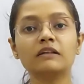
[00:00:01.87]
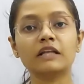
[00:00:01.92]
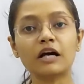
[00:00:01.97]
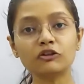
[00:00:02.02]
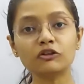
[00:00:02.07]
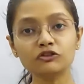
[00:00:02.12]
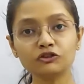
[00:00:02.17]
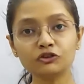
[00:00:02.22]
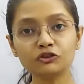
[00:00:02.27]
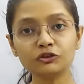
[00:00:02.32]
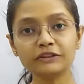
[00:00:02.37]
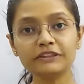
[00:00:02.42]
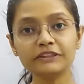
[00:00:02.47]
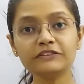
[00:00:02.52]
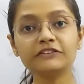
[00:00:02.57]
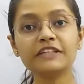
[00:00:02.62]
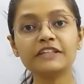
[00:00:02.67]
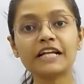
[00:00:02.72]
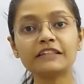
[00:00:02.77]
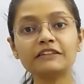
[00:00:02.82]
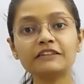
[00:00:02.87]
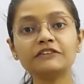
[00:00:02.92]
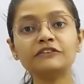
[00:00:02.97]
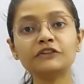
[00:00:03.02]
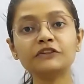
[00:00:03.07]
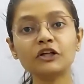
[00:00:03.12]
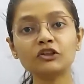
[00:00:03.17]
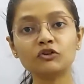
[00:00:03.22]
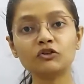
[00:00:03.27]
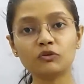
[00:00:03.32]
Now students, let
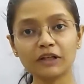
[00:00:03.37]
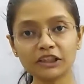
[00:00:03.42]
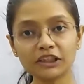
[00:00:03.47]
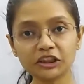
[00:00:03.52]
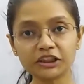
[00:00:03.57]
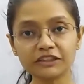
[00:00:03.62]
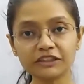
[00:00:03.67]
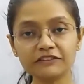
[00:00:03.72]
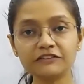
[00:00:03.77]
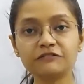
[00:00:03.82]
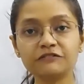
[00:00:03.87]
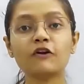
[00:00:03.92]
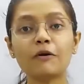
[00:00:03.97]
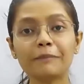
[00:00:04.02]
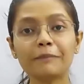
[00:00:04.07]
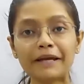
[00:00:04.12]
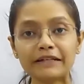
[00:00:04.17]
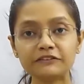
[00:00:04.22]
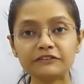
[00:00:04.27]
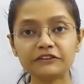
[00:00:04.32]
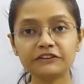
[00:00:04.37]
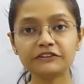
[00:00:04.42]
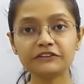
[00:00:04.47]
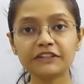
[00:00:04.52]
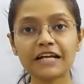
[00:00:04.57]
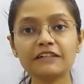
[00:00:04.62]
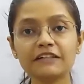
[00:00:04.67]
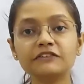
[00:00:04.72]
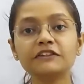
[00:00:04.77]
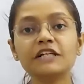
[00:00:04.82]
us solve questions from
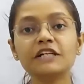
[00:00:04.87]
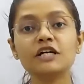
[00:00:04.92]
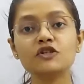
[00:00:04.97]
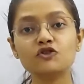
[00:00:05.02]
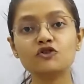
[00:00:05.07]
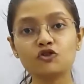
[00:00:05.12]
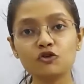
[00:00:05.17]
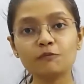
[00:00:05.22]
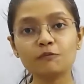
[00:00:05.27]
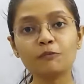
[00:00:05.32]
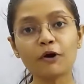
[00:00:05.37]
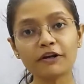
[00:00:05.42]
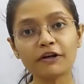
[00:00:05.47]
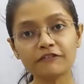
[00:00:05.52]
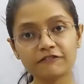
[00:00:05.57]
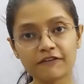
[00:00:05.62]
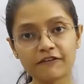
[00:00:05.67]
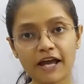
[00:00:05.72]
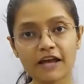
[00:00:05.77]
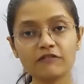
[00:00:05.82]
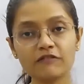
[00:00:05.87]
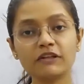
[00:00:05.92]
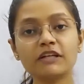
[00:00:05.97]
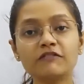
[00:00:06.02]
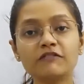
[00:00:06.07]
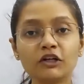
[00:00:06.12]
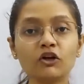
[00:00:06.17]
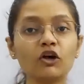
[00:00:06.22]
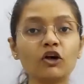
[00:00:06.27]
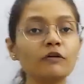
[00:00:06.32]
exercise 2.5
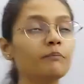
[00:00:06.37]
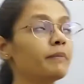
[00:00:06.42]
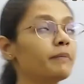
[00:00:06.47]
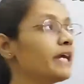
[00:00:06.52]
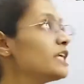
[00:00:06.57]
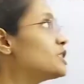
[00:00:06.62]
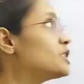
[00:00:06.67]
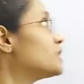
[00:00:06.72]
given on